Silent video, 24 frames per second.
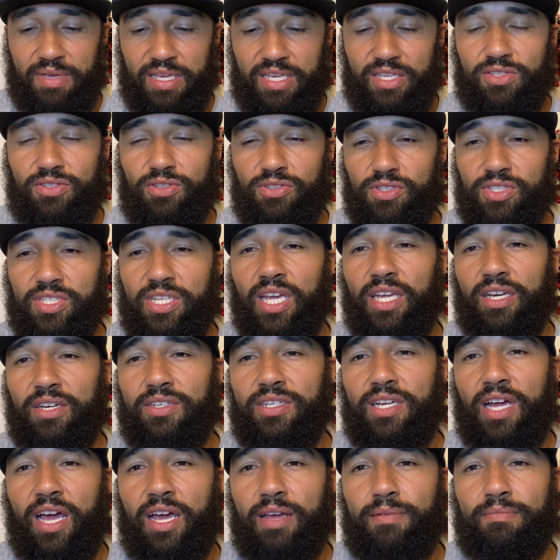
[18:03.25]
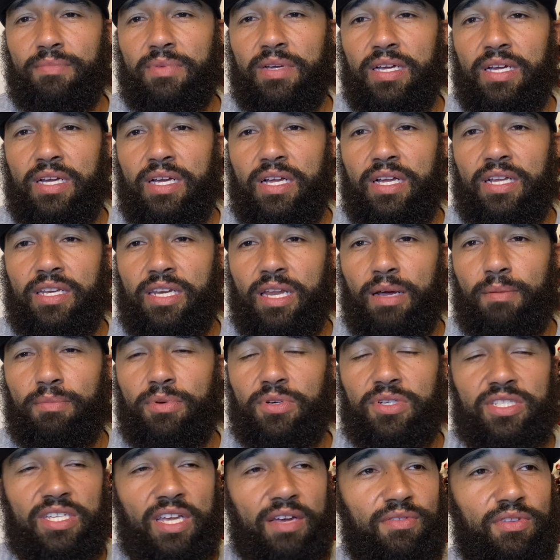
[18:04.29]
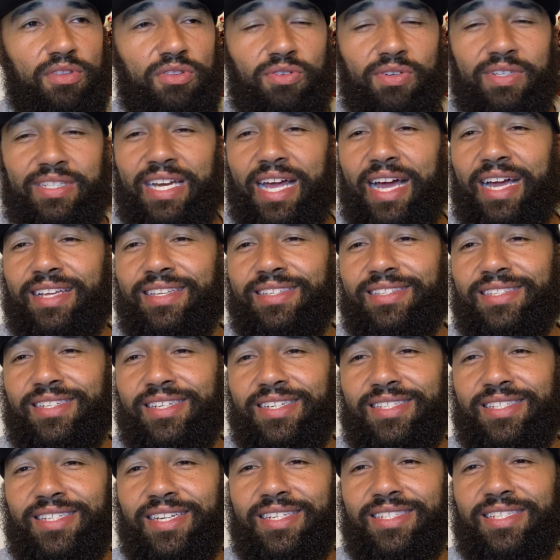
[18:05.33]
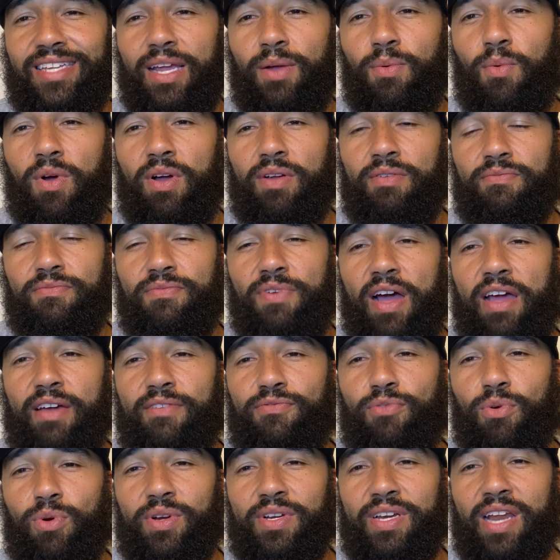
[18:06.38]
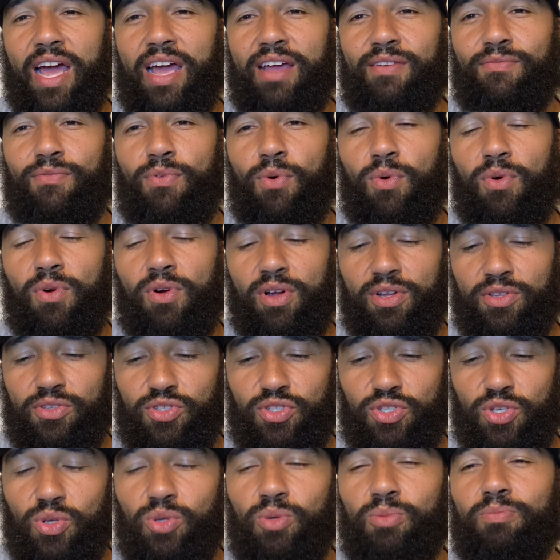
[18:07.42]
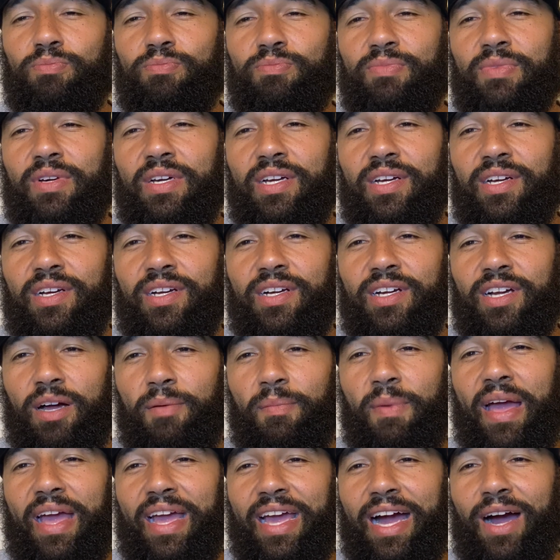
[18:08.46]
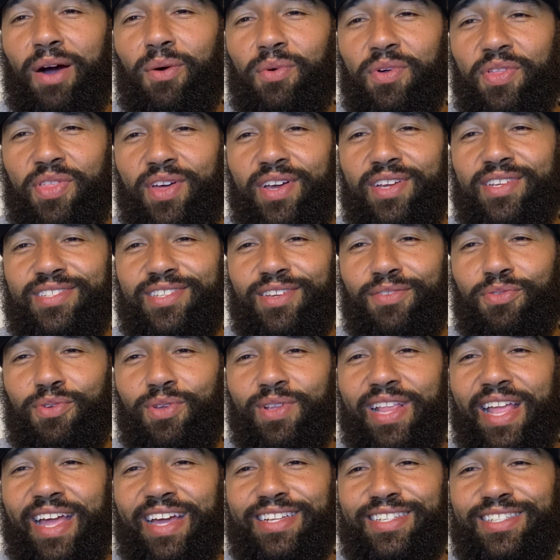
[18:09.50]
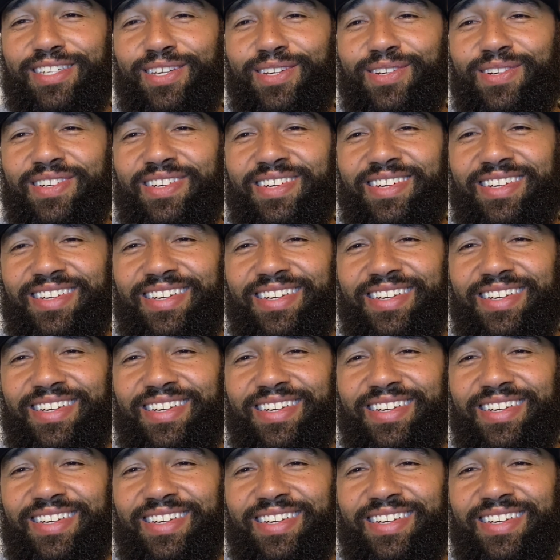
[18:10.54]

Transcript: Eastern Standard Time. Number 739-6681-5494 on Zoom. Come hang out with us if you'd like to.